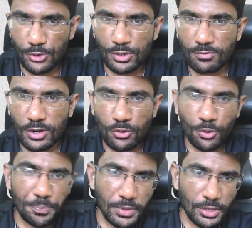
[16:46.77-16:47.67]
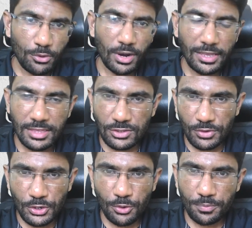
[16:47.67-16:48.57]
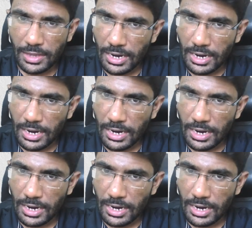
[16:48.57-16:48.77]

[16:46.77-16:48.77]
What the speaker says: YouTube will know you like this video